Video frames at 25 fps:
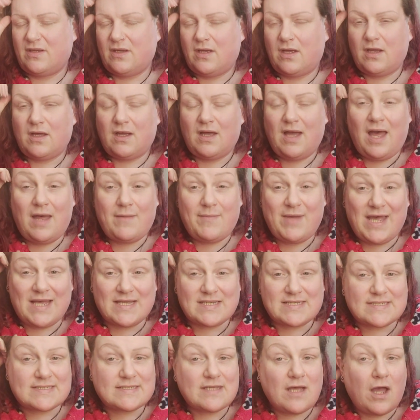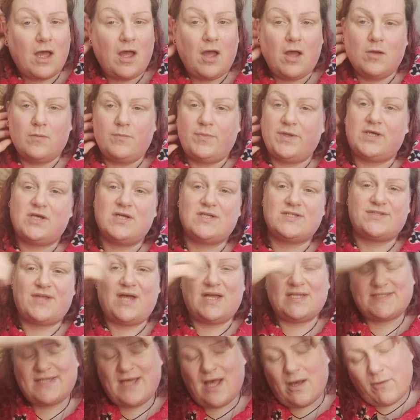MS, because
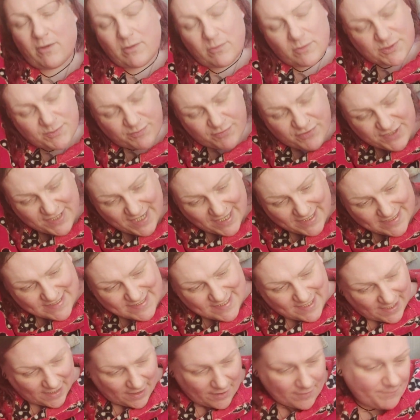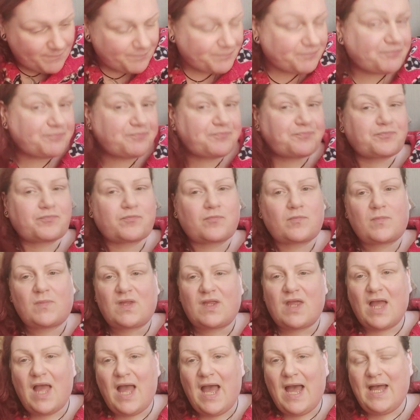that's how it was presenting.
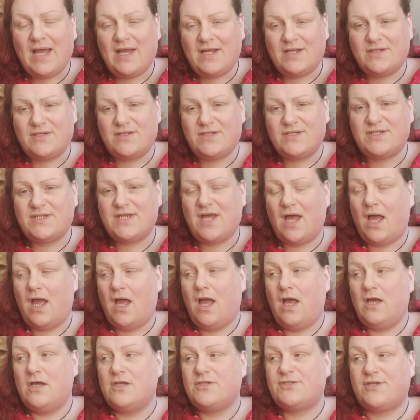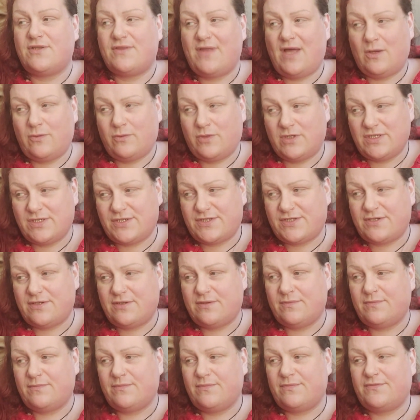And so that was
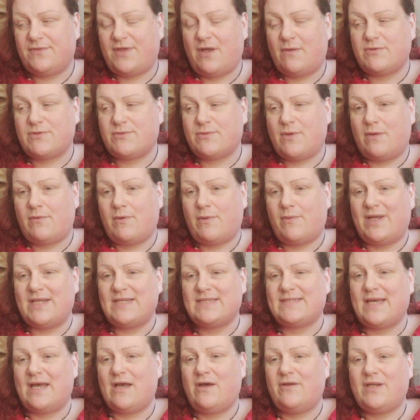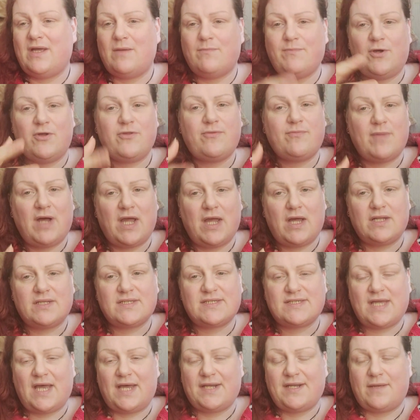where we went down. And both my
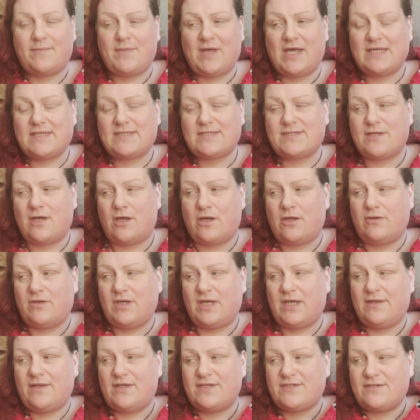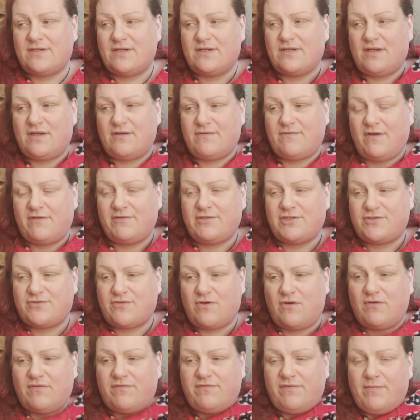aunts had MS, so there's a very
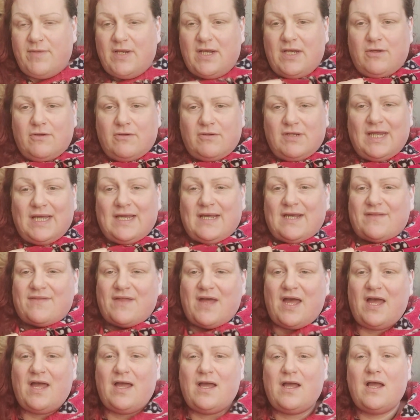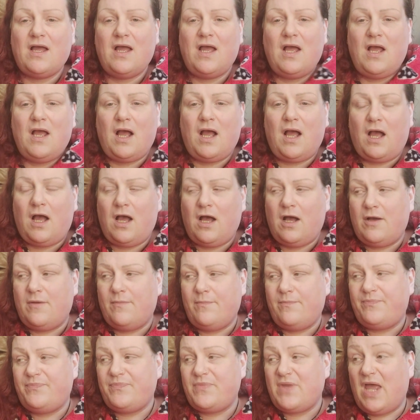strong familial link there.
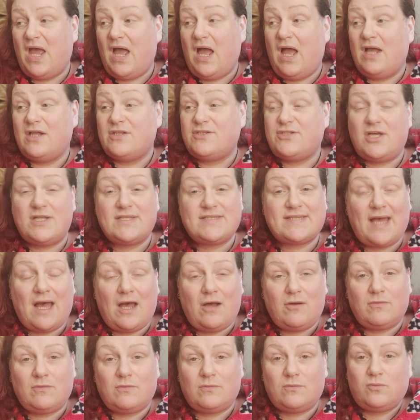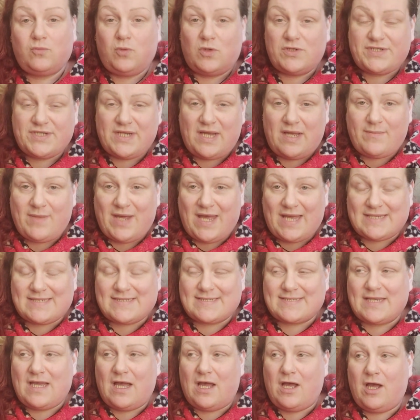Turns out wasn't
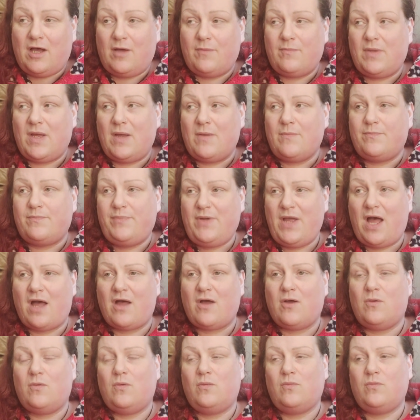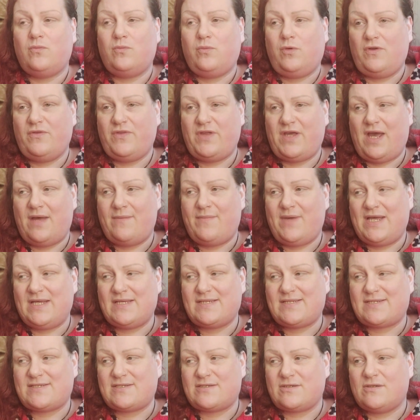MS, but what the
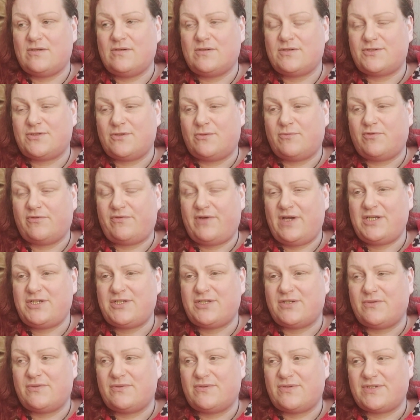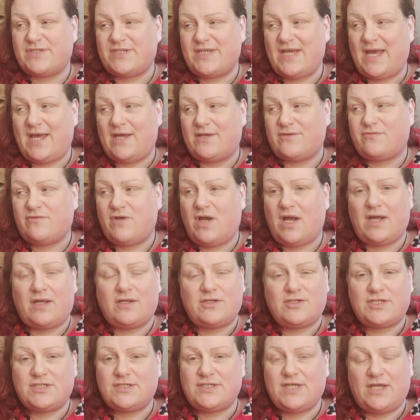MS sort of professional said, right,
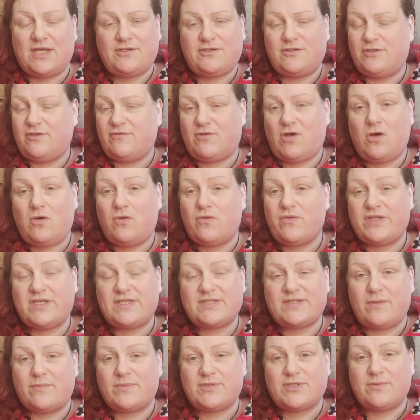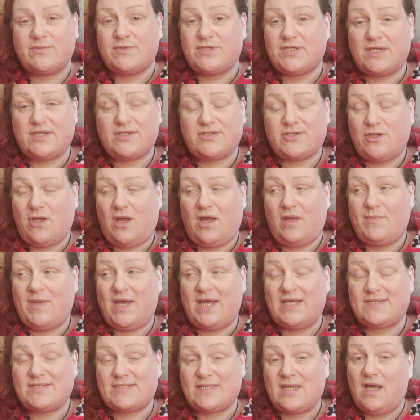she said, you've got all these symptoms. She said, it's not
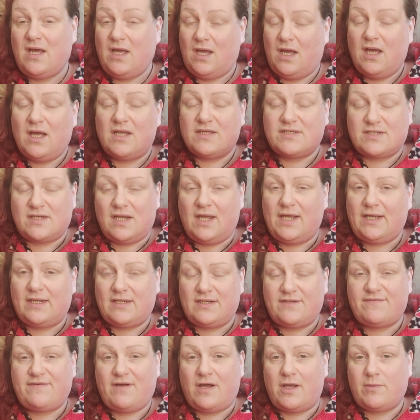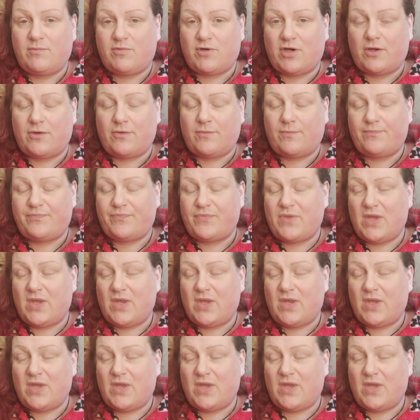MS, it's likely fibro.